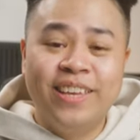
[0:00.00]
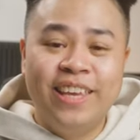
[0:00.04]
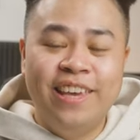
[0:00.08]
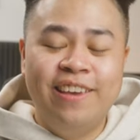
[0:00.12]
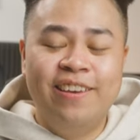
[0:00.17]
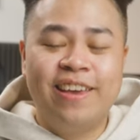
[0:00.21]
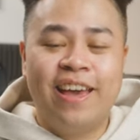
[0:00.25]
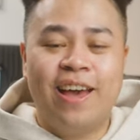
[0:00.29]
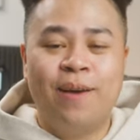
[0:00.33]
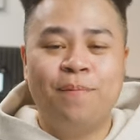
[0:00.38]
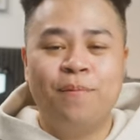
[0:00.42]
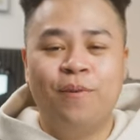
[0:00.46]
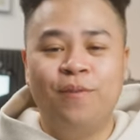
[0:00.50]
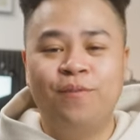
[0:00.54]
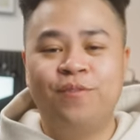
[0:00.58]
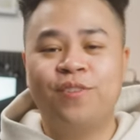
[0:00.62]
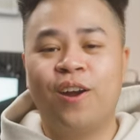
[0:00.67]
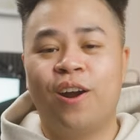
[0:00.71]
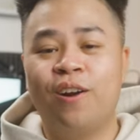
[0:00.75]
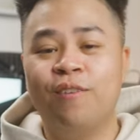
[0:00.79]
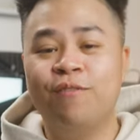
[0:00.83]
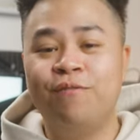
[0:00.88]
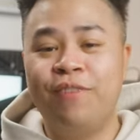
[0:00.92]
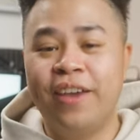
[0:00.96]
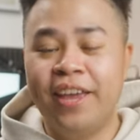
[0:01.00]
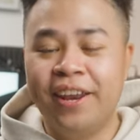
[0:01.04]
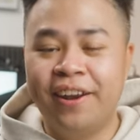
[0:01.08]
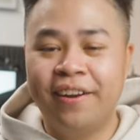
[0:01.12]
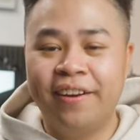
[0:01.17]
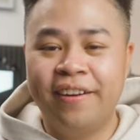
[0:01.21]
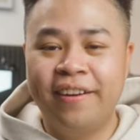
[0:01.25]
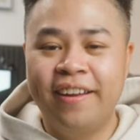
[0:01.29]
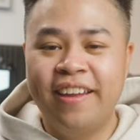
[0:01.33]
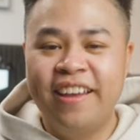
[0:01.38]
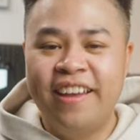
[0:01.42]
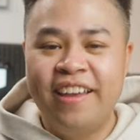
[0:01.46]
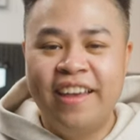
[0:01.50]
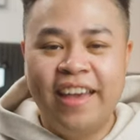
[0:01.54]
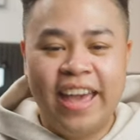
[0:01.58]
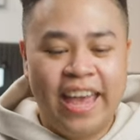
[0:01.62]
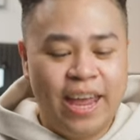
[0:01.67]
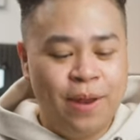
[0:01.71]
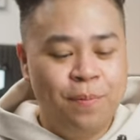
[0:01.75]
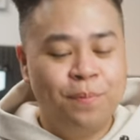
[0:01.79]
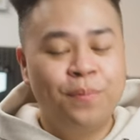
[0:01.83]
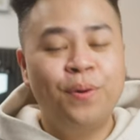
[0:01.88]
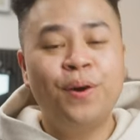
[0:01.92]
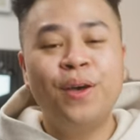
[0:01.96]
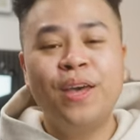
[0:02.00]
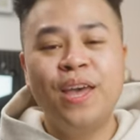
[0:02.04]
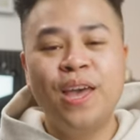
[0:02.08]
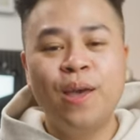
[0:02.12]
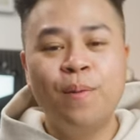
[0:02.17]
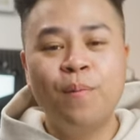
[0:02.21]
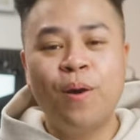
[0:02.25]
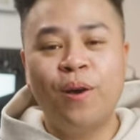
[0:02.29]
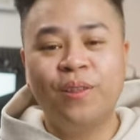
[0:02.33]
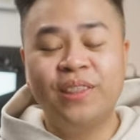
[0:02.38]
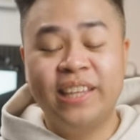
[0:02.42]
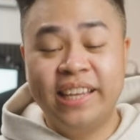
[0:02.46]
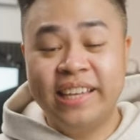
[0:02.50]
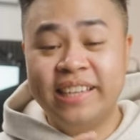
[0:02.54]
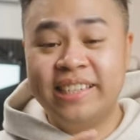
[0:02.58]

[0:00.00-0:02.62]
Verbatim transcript: keycap of Darth Vader and put him on the